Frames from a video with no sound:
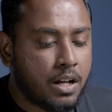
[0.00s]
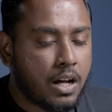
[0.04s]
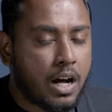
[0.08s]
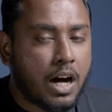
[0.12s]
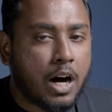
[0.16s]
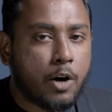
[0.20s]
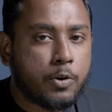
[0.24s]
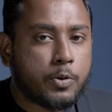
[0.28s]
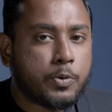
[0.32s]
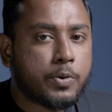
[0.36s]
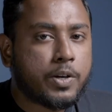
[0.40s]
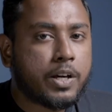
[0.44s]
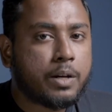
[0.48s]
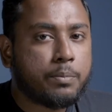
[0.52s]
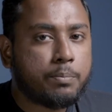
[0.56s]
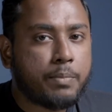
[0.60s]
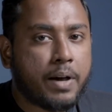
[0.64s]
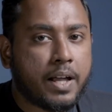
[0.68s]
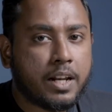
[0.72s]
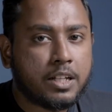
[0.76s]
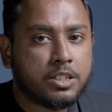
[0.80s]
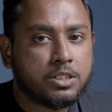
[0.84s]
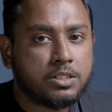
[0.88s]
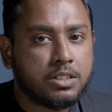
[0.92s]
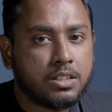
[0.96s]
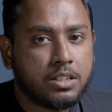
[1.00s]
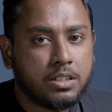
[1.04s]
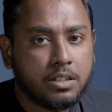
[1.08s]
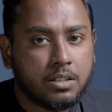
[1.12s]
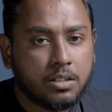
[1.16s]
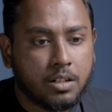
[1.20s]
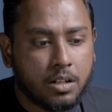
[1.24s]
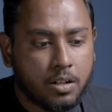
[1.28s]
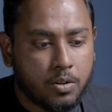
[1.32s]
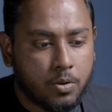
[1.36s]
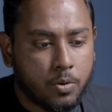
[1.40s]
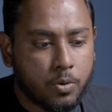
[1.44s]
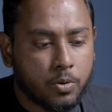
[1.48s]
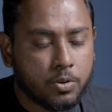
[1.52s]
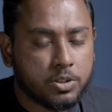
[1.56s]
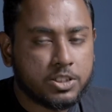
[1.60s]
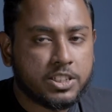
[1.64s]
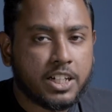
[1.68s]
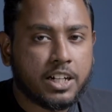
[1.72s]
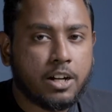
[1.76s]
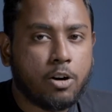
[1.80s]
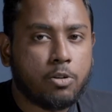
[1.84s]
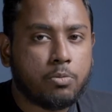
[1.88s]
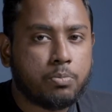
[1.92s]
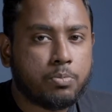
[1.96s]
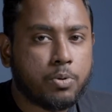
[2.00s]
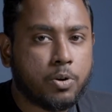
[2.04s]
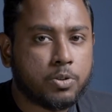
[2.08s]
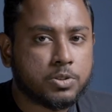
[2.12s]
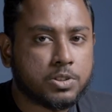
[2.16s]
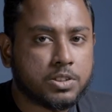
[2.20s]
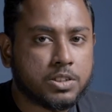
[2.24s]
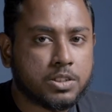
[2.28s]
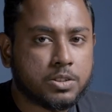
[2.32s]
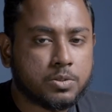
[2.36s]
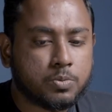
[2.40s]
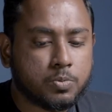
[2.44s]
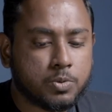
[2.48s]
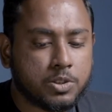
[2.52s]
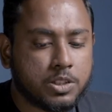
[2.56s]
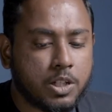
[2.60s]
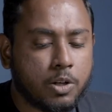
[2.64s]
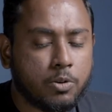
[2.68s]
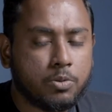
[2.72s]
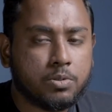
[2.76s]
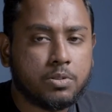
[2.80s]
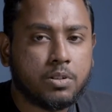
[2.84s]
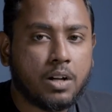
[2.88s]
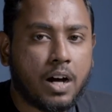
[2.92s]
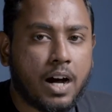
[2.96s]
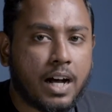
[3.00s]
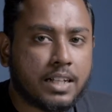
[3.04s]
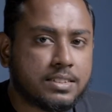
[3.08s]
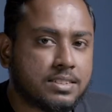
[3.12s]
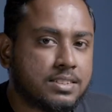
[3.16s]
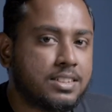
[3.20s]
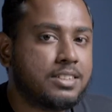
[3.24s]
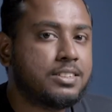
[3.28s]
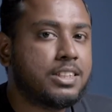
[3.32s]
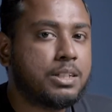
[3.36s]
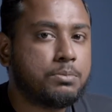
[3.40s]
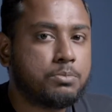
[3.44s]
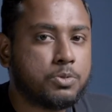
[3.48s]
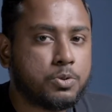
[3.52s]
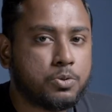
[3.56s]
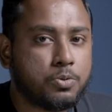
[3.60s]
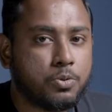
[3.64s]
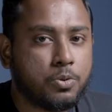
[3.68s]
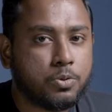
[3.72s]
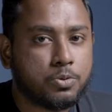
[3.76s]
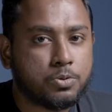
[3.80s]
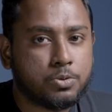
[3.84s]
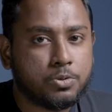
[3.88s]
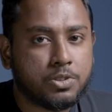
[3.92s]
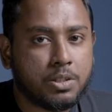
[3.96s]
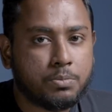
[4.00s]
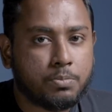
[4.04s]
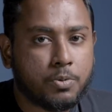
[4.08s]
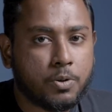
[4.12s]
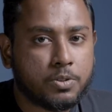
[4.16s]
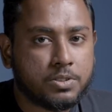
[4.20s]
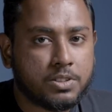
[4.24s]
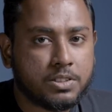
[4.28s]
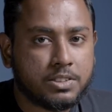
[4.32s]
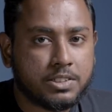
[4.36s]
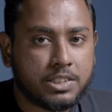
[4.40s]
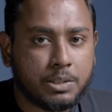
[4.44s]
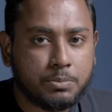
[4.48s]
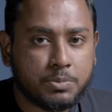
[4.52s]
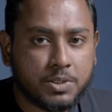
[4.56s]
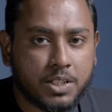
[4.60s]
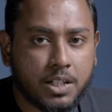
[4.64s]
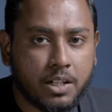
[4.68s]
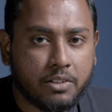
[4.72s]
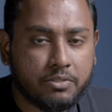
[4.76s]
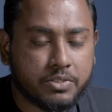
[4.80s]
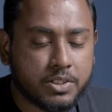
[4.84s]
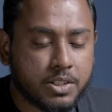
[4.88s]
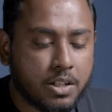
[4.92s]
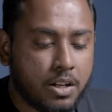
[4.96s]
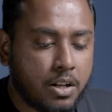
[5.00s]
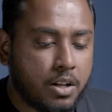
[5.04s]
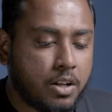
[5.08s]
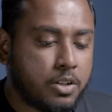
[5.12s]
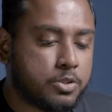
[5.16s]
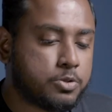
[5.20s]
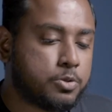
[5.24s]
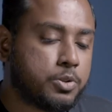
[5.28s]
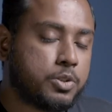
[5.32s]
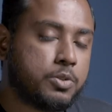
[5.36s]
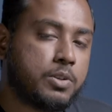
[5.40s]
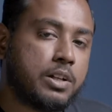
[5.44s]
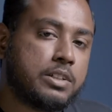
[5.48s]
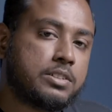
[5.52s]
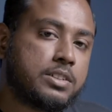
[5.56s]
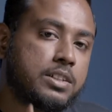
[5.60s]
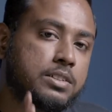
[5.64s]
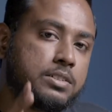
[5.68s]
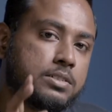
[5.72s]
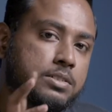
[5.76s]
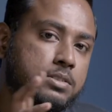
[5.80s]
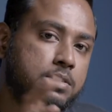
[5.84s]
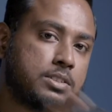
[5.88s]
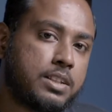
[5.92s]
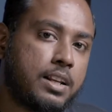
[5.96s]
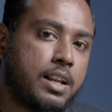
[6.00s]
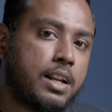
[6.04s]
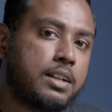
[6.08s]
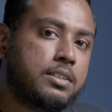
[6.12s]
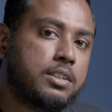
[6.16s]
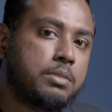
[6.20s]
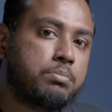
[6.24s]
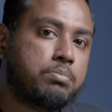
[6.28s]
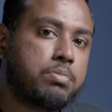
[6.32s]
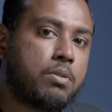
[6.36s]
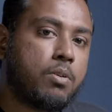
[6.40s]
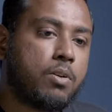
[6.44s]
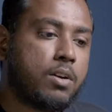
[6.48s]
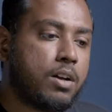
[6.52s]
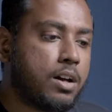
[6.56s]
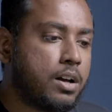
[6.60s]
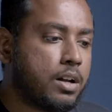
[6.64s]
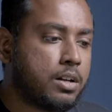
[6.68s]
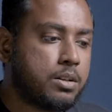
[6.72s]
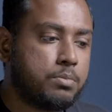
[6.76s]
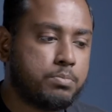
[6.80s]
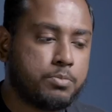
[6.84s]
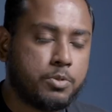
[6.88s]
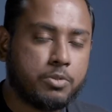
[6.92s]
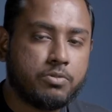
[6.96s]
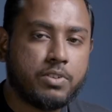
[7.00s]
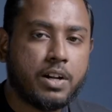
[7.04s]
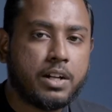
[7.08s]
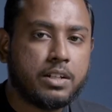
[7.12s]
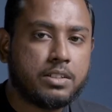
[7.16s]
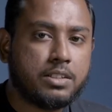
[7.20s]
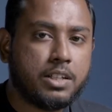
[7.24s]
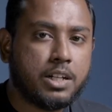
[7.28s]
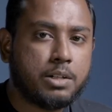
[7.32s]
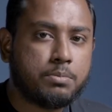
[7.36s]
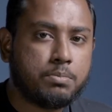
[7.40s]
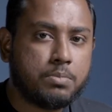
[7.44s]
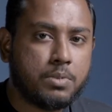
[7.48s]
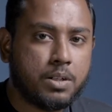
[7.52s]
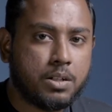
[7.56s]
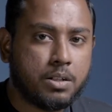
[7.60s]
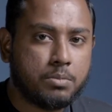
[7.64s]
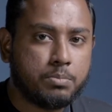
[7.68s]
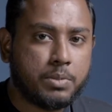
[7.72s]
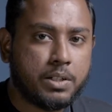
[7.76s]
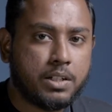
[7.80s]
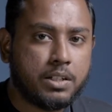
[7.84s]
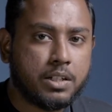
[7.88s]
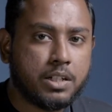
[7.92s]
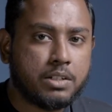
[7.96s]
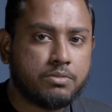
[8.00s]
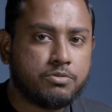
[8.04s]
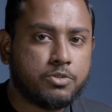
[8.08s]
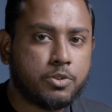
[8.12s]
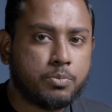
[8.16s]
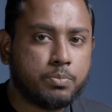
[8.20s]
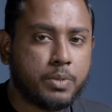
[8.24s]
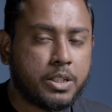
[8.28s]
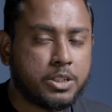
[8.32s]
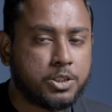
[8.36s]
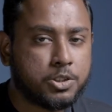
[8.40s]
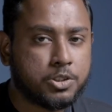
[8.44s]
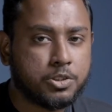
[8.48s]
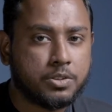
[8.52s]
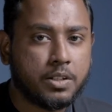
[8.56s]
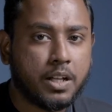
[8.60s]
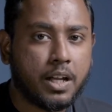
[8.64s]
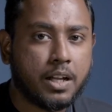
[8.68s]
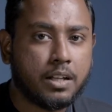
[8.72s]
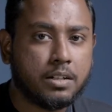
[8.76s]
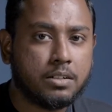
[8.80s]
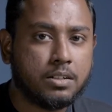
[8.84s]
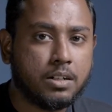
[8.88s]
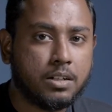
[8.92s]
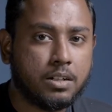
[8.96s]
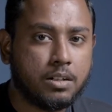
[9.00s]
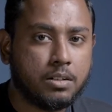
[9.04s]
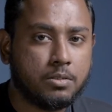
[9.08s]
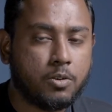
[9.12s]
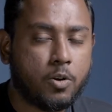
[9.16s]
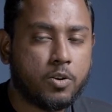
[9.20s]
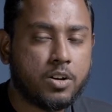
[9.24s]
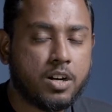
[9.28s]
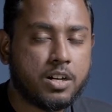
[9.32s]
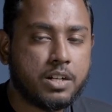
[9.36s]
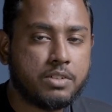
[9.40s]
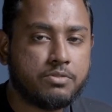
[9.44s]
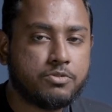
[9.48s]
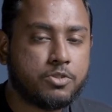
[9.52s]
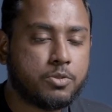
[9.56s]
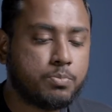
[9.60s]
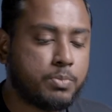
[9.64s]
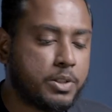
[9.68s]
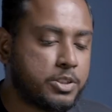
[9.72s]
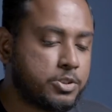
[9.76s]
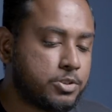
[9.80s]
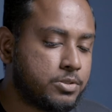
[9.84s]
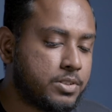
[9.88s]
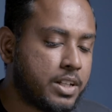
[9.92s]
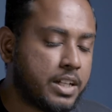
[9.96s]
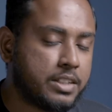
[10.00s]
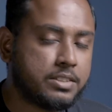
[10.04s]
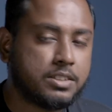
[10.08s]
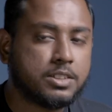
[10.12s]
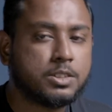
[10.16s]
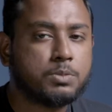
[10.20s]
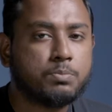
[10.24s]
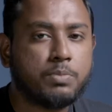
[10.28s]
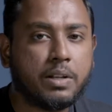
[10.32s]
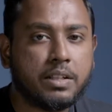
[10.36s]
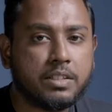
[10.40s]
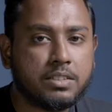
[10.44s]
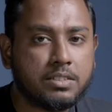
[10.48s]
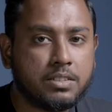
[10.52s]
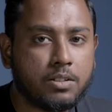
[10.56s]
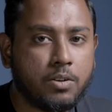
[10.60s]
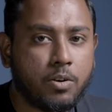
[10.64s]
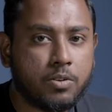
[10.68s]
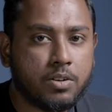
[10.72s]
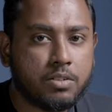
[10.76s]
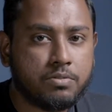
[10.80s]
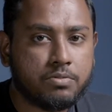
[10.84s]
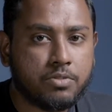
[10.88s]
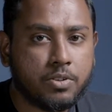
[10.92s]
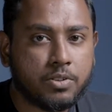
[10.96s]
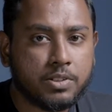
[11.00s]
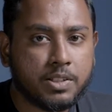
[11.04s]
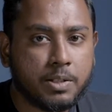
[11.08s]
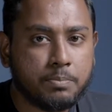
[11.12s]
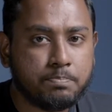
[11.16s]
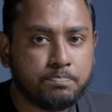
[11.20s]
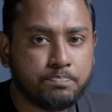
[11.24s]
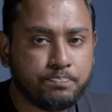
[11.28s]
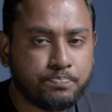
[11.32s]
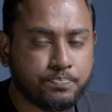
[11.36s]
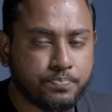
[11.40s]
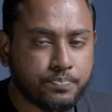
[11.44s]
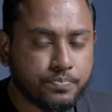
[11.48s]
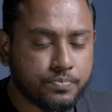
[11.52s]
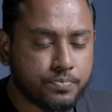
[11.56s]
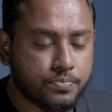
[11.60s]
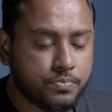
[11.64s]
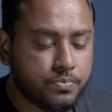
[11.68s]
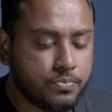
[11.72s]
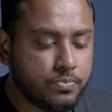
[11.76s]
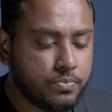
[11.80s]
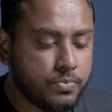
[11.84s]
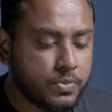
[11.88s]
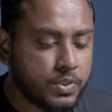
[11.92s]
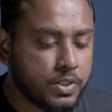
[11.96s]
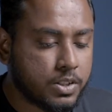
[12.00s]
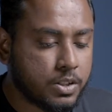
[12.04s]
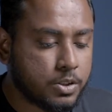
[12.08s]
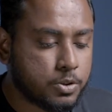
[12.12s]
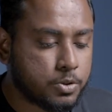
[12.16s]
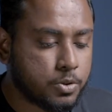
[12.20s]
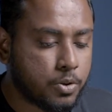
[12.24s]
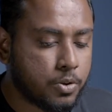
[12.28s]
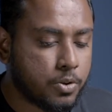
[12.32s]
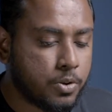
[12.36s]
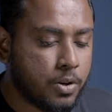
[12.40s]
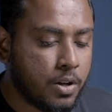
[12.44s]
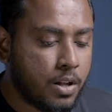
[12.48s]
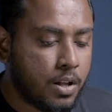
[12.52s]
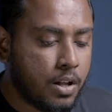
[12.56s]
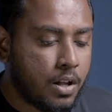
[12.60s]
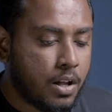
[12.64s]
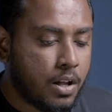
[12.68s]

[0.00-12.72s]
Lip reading: how you can manage the whole checkout process without asking them to go through the process themselves. So you can just select the product, provide their billing information and order information, and just place the order for them. So